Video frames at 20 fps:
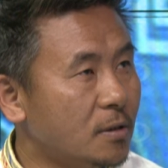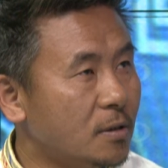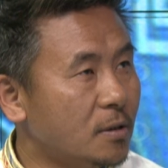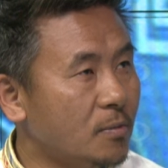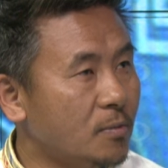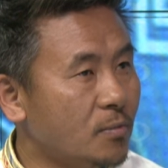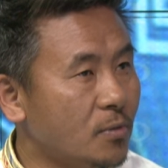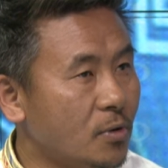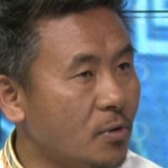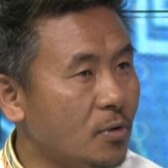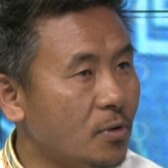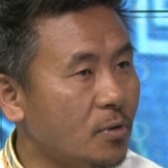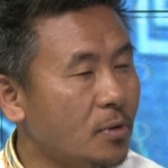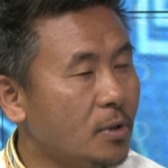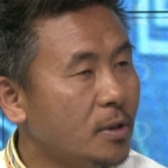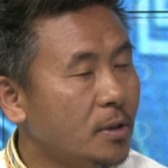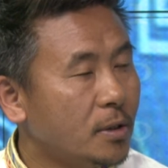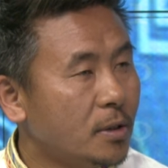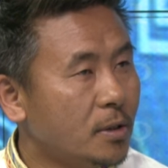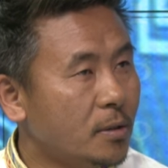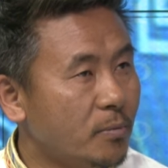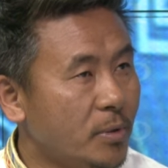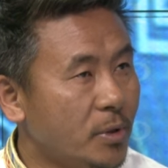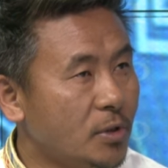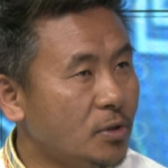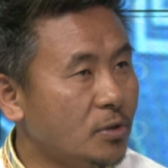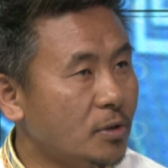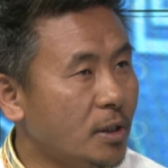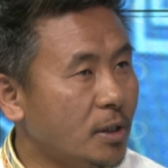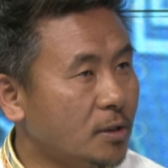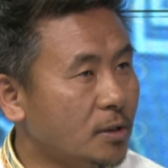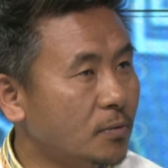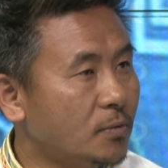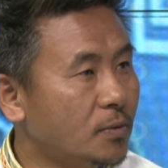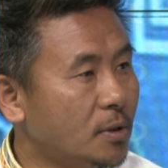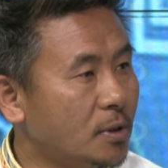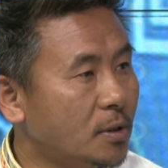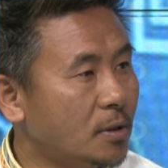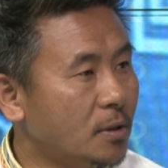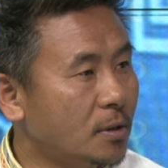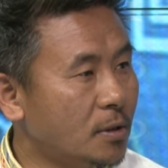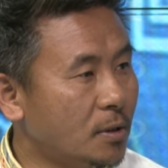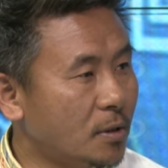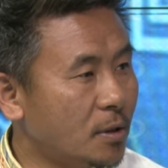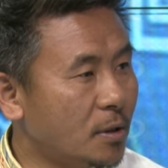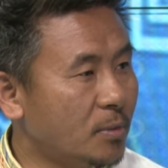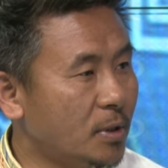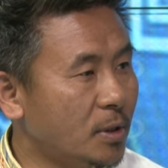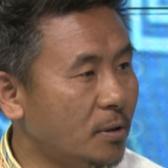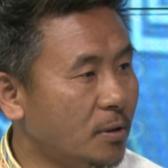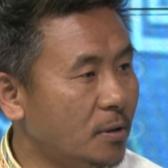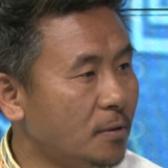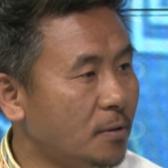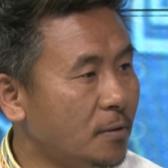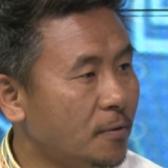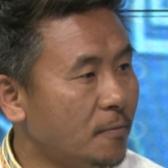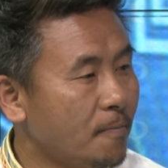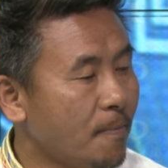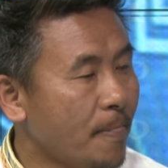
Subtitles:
more major activity in the coming year.